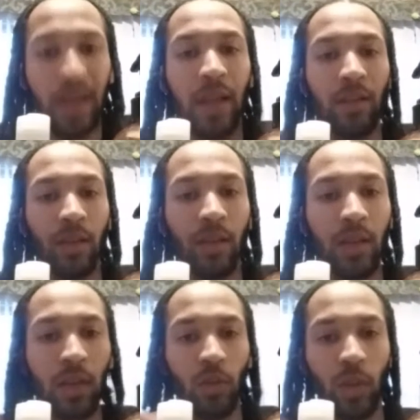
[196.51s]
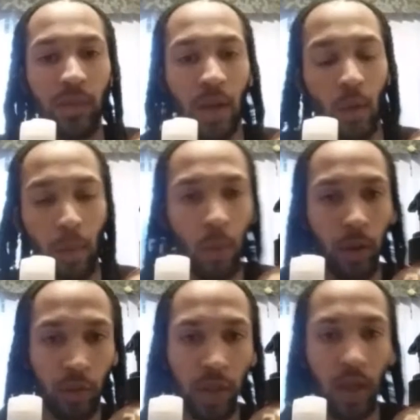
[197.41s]
and then took each twist out one by
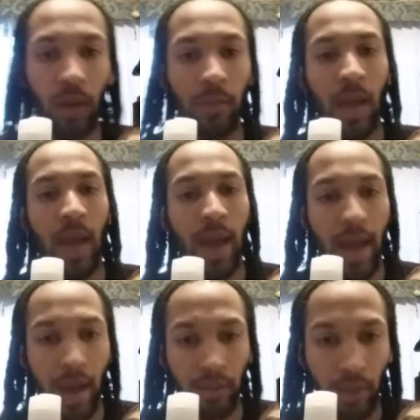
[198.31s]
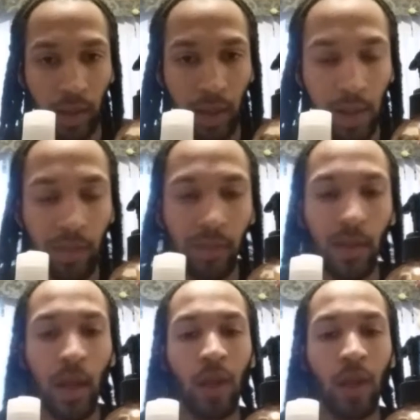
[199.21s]
one and redid them after I cleansed.